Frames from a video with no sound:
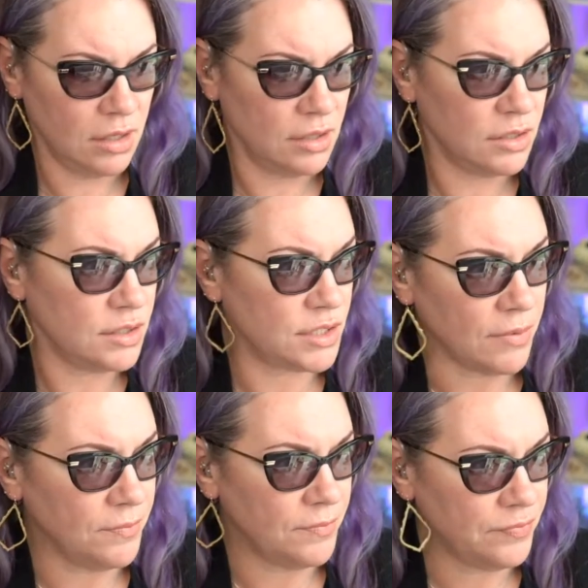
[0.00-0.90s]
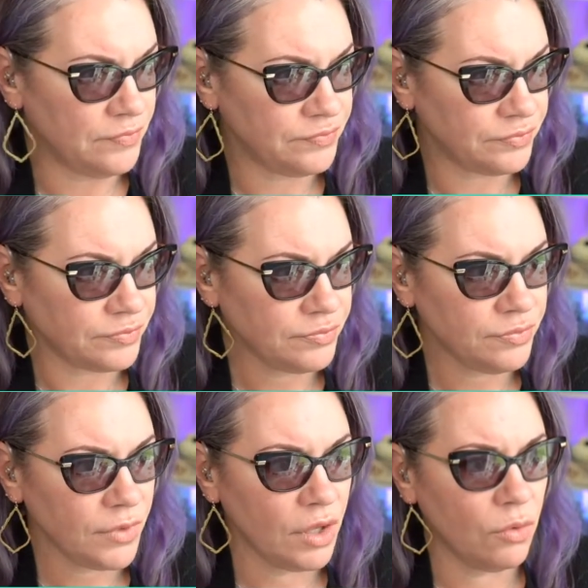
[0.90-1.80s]
so,
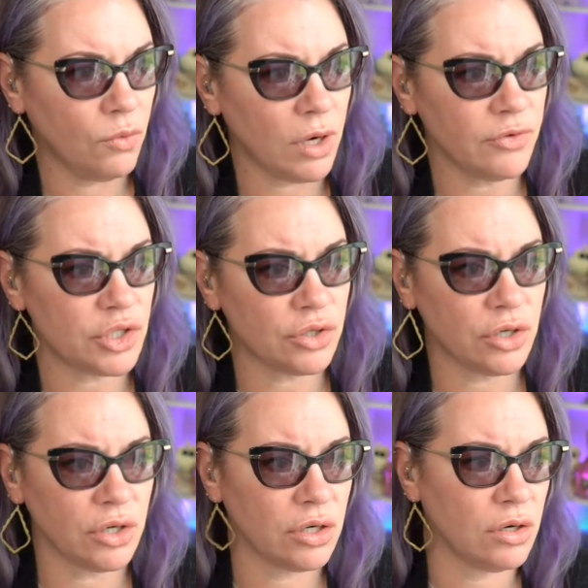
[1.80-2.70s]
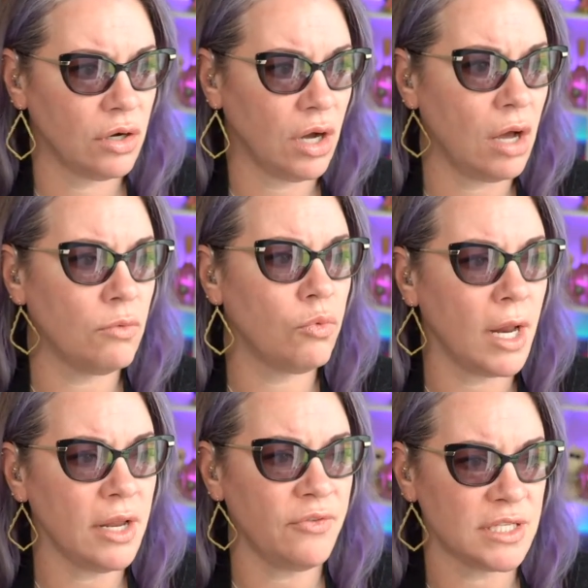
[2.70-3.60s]
what if a juror uh,
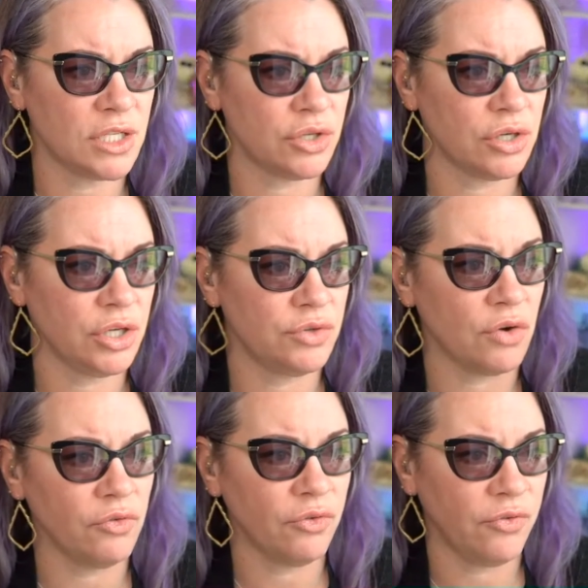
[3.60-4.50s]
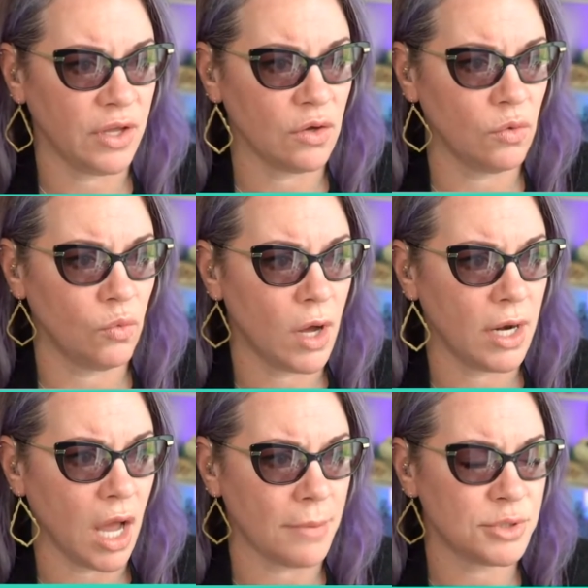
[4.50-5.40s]
what if, as a juror, you don't feel one
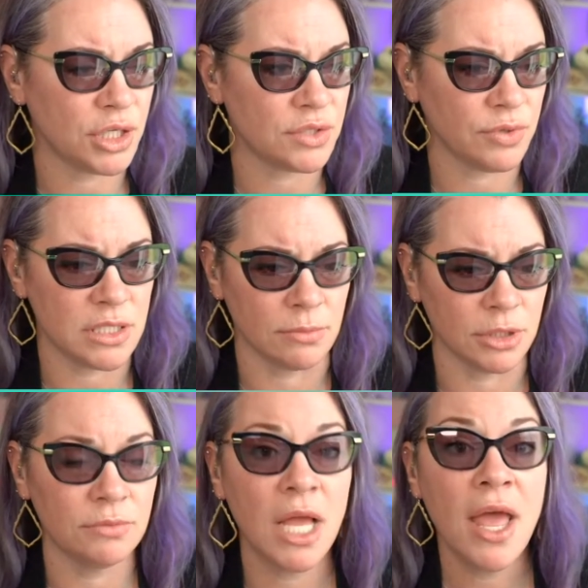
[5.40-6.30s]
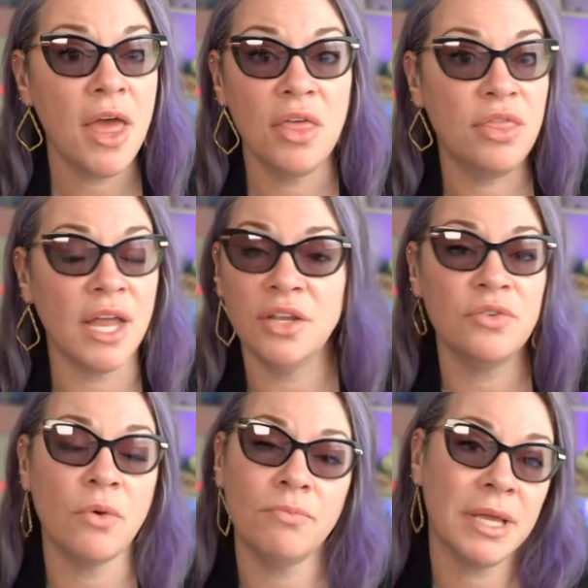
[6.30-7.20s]
option is reasonable? Then you
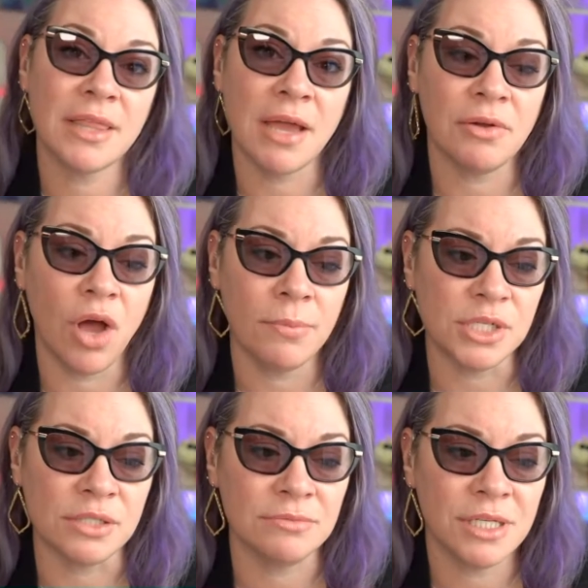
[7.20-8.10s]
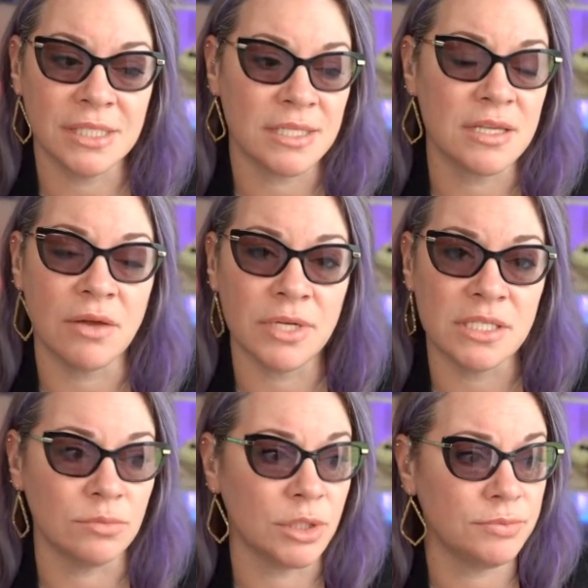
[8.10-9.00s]
don't pick that option because it's not
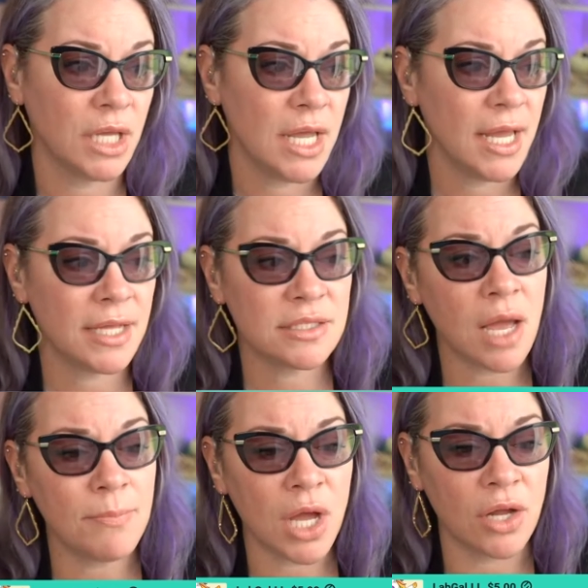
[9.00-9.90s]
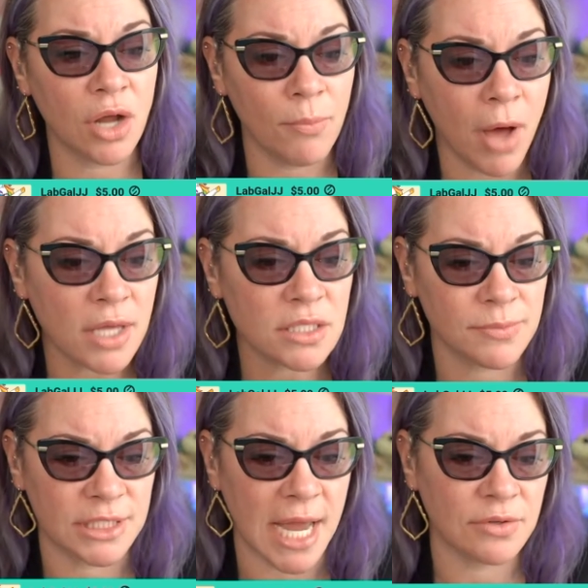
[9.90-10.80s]
reasonable. It's not beyond all
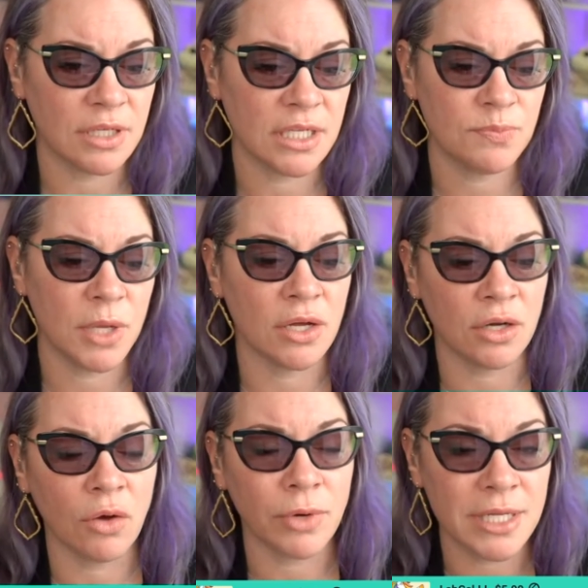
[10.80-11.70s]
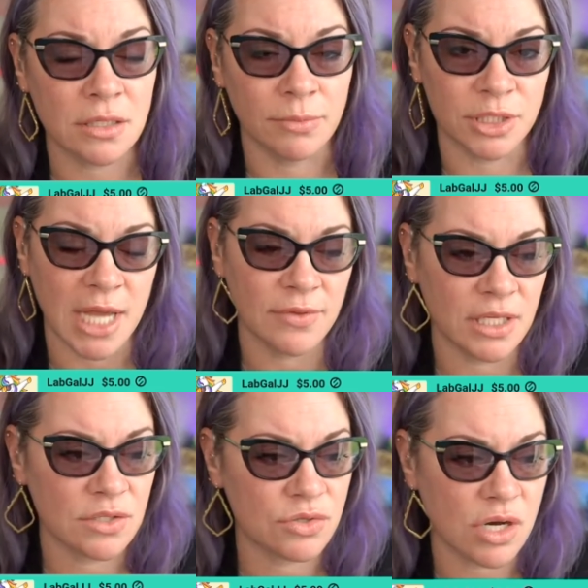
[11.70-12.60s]
possible doubt. It's beyond all reasonable doubt. The
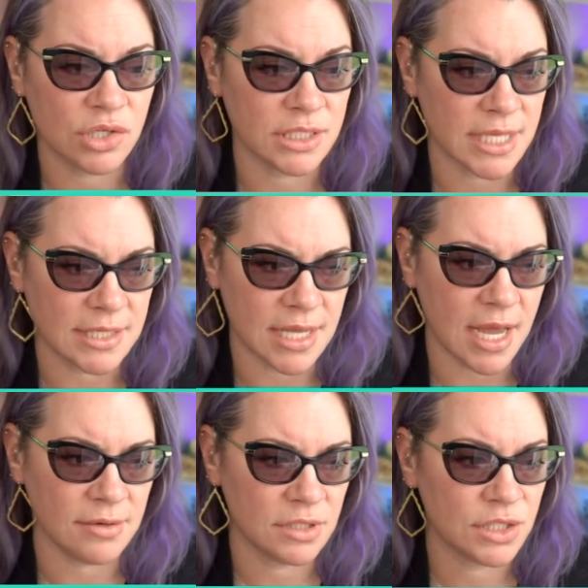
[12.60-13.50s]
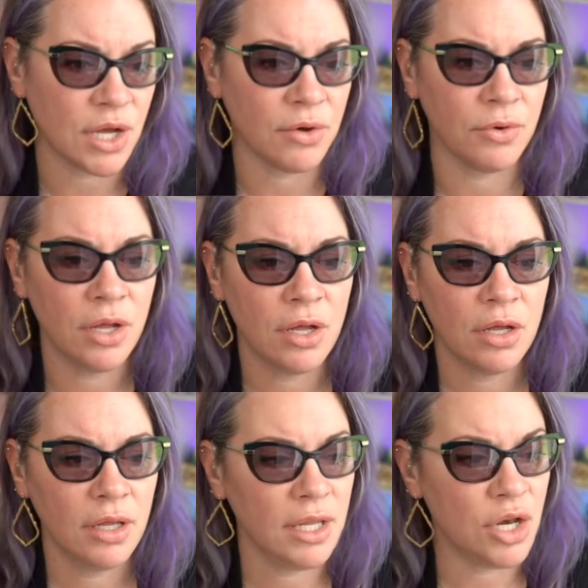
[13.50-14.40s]
instruction says that. So,
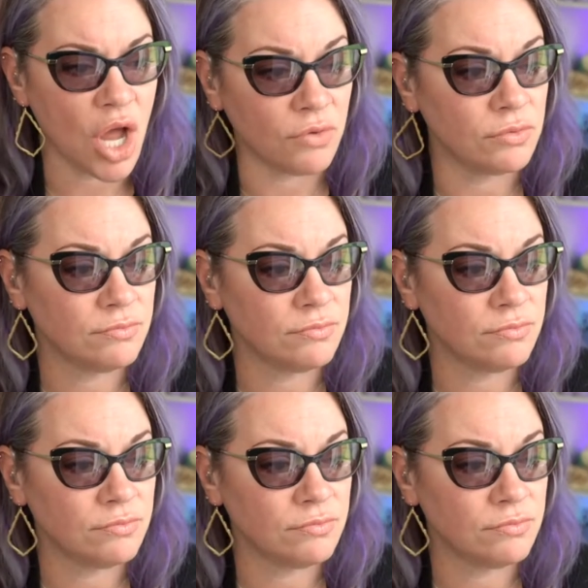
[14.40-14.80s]
no.